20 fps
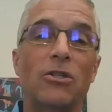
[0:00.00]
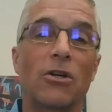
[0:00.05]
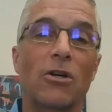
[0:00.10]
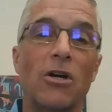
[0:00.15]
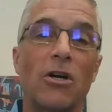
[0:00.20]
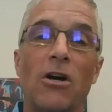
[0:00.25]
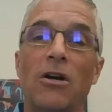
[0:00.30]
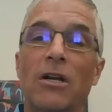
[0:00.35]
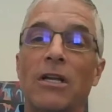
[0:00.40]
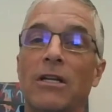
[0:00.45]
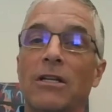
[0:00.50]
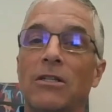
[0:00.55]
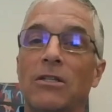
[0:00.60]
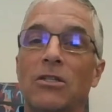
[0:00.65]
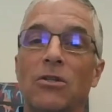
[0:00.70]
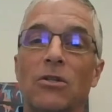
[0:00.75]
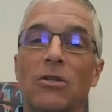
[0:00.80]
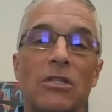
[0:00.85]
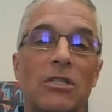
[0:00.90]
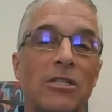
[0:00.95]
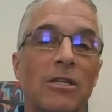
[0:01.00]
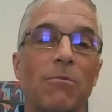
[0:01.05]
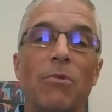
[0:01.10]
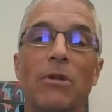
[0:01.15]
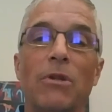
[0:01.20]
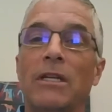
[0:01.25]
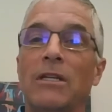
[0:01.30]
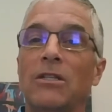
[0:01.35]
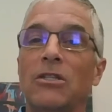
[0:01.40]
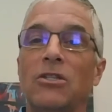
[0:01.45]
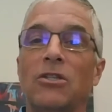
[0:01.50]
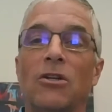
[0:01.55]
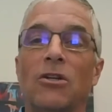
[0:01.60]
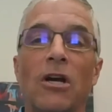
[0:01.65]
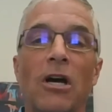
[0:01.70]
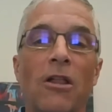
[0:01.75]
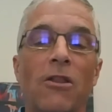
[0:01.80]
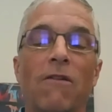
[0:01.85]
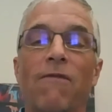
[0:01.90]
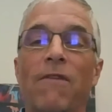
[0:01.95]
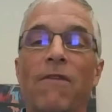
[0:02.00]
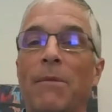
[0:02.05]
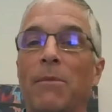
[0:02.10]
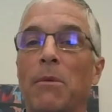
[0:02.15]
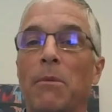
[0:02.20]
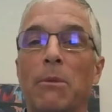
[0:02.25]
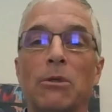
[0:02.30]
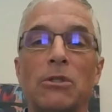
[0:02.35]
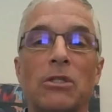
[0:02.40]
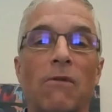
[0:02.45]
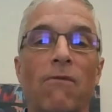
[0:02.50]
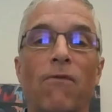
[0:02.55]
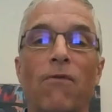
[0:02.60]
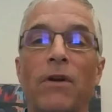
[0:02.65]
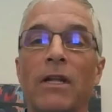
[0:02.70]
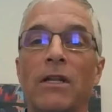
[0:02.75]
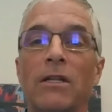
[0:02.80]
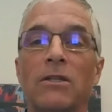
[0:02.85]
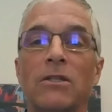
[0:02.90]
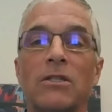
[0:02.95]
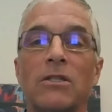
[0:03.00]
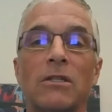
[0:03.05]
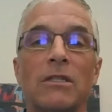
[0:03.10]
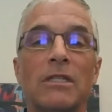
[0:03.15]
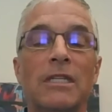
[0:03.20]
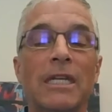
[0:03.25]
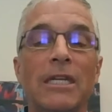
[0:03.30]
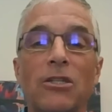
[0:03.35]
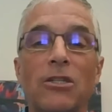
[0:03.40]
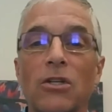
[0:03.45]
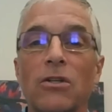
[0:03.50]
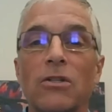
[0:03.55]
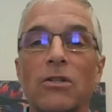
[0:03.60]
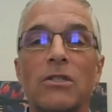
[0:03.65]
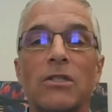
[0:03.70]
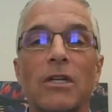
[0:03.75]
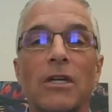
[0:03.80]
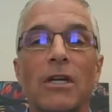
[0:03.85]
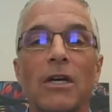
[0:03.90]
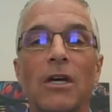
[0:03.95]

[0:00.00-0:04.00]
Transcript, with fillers: your guardians, your siblings, your other family members and friends and teachers,